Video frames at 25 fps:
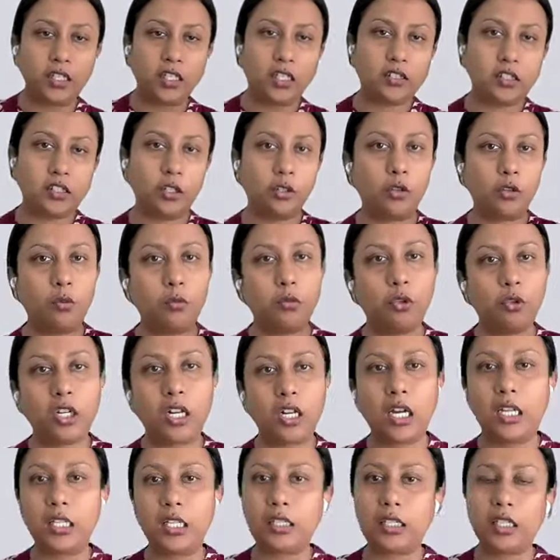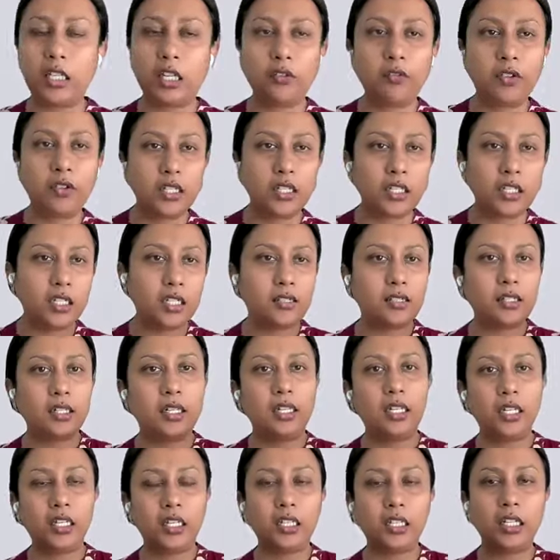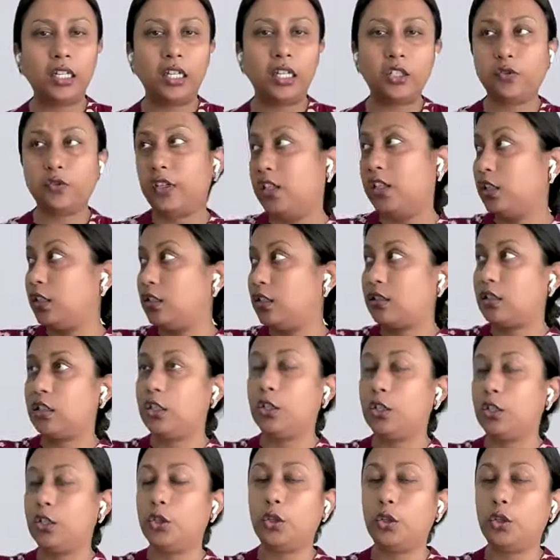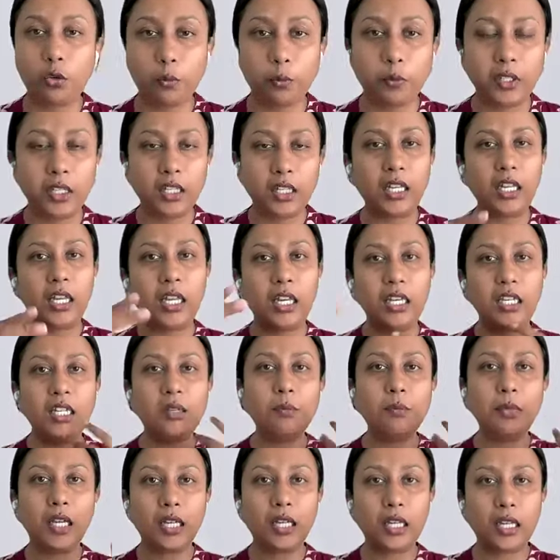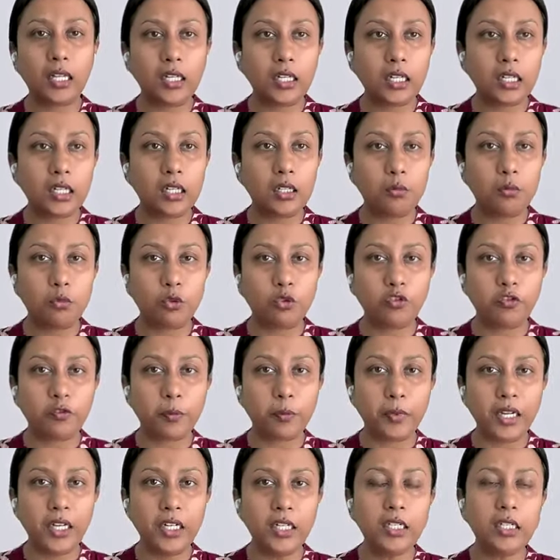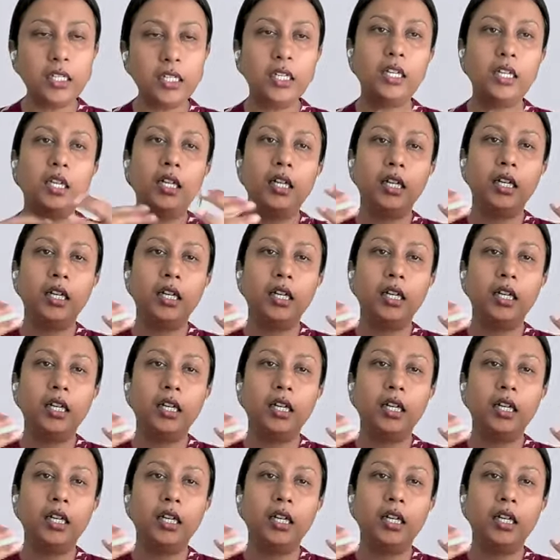whether it's a robot dancing, whether it's a linkage, whether it's the door opening, any mechanical movement